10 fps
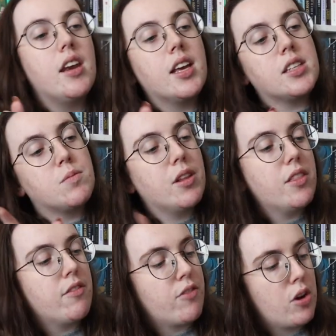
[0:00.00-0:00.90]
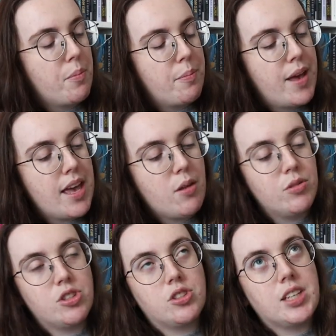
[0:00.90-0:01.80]
Next month for May,
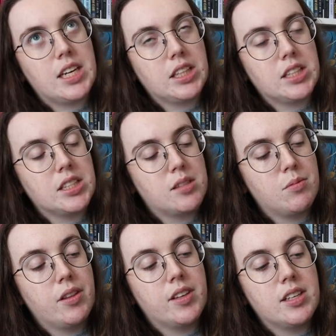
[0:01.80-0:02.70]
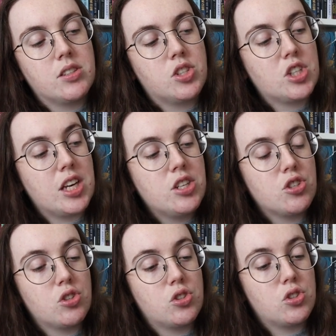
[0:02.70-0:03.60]
which technically is this month, is Change
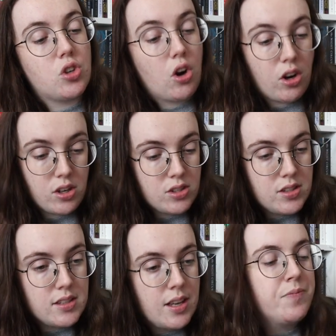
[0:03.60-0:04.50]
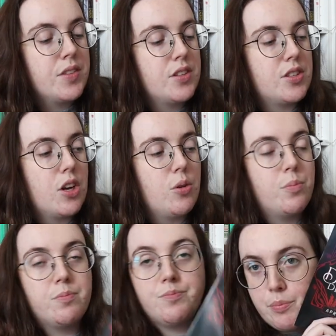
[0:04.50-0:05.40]
Your Stars.
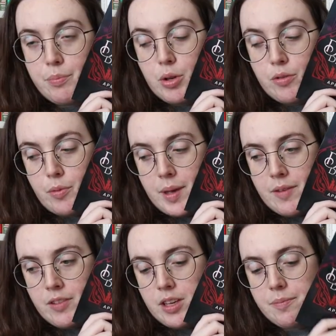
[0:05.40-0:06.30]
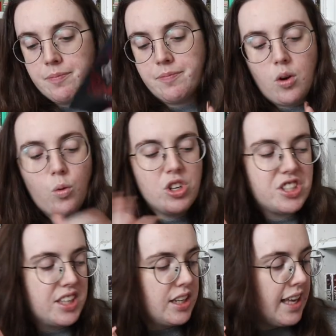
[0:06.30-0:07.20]
So, beautiful pamphlet. We're
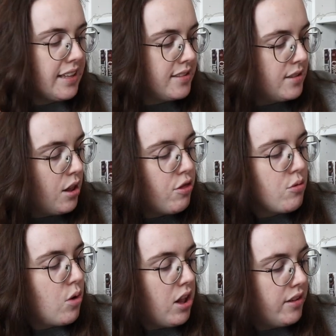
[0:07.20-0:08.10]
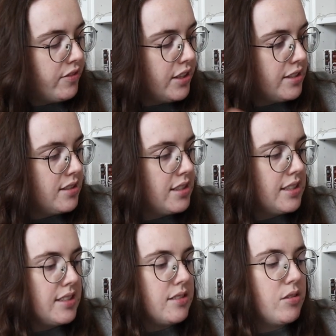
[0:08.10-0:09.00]
just gonna guess through all of this. Does
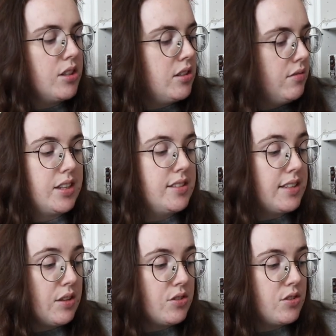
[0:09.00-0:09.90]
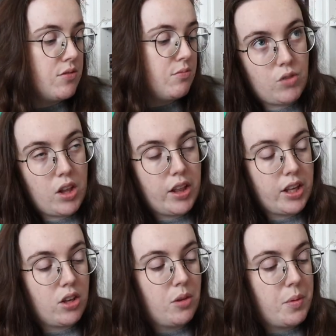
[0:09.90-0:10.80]
that sound good? Sounds like
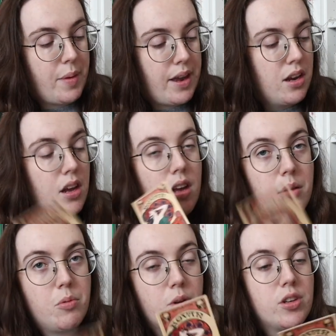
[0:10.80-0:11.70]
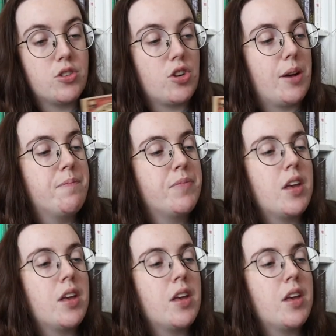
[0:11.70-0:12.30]
it could be bad, but we're gonna try.